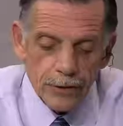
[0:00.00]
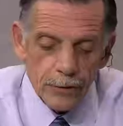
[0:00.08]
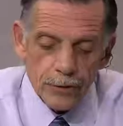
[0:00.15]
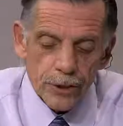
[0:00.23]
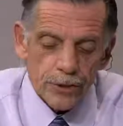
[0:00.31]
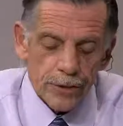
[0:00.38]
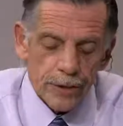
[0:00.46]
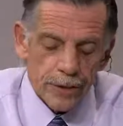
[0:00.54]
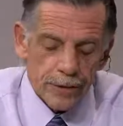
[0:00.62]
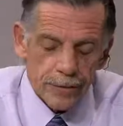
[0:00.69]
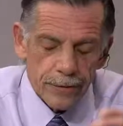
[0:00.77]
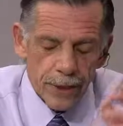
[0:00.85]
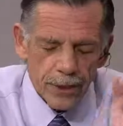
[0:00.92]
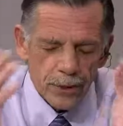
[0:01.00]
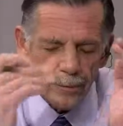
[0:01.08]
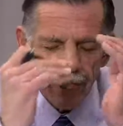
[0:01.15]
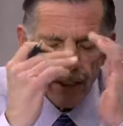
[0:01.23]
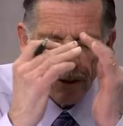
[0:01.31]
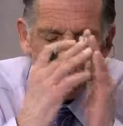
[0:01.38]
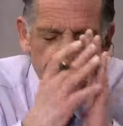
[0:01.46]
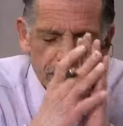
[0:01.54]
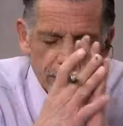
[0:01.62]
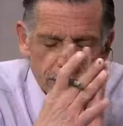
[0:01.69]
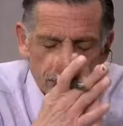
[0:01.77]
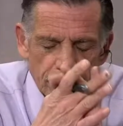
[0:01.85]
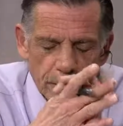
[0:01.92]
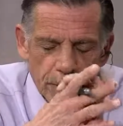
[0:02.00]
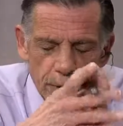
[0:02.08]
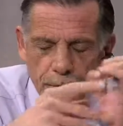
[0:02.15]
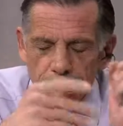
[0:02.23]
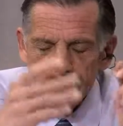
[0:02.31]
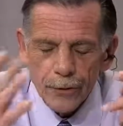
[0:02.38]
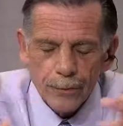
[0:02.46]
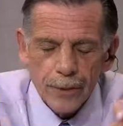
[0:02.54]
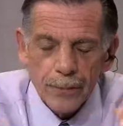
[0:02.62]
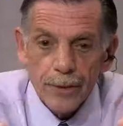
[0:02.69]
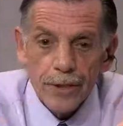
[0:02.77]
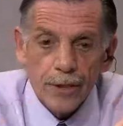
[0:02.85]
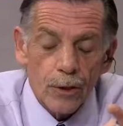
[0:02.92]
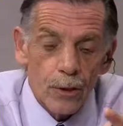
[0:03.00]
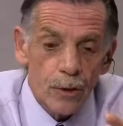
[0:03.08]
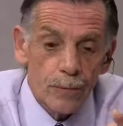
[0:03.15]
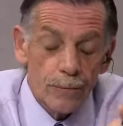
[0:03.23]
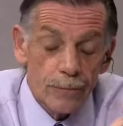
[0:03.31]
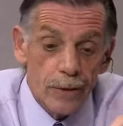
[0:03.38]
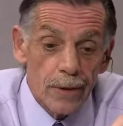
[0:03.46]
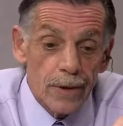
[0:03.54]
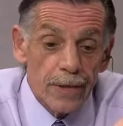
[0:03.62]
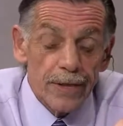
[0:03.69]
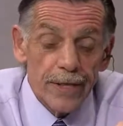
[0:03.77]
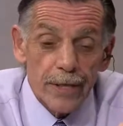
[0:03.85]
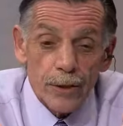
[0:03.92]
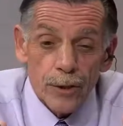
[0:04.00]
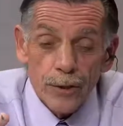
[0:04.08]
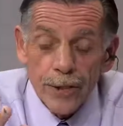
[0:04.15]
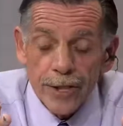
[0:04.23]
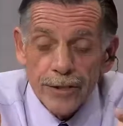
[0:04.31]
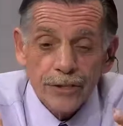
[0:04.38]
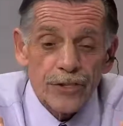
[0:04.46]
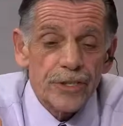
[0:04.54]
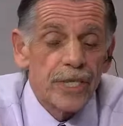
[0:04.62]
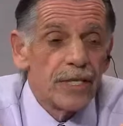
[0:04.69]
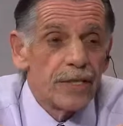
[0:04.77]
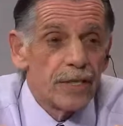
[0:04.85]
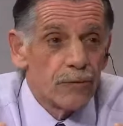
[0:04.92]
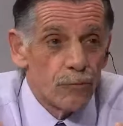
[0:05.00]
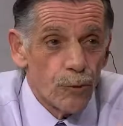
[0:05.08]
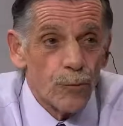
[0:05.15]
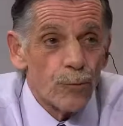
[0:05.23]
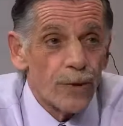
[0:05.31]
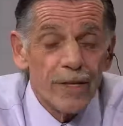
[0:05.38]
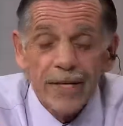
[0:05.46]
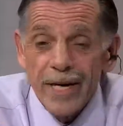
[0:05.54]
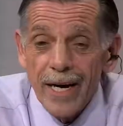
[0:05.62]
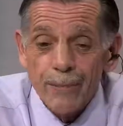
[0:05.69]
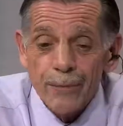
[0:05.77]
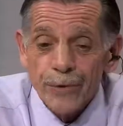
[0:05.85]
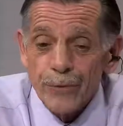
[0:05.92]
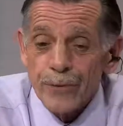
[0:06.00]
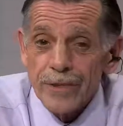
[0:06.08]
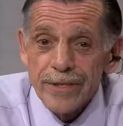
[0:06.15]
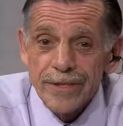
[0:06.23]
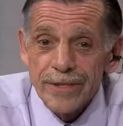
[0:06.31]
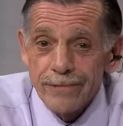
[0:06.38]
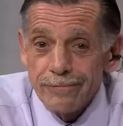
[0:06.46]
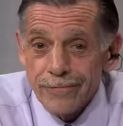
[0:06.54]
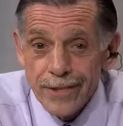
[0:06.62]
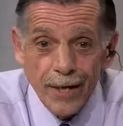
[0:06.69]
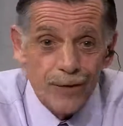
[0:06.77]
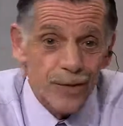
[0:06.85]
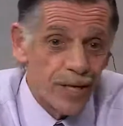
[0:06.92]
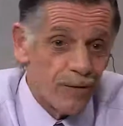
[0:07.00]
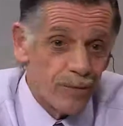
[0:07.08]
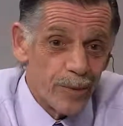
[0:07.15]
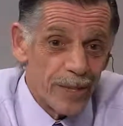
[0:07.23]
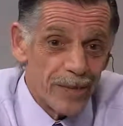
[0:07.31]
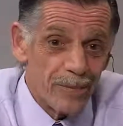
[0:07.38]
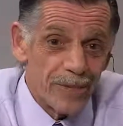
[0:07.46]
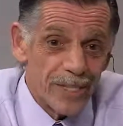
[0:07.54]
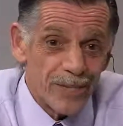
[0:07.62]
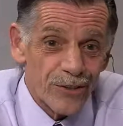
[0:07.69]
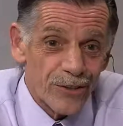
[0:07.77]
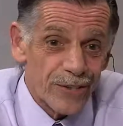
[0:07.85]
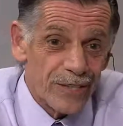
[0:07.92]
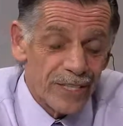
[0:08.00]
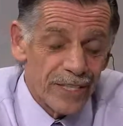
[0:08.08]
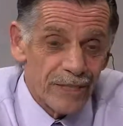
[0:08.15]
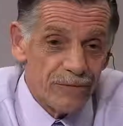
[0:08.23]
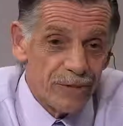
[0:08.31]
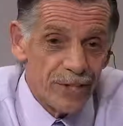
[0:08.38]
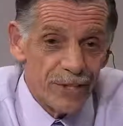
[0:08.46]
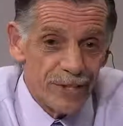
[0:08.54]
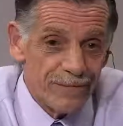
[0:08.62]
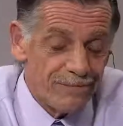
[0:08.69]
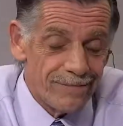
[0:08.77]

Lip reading: so just to touch base, because so the people at home get a good understanding of what really happens within town government, because if you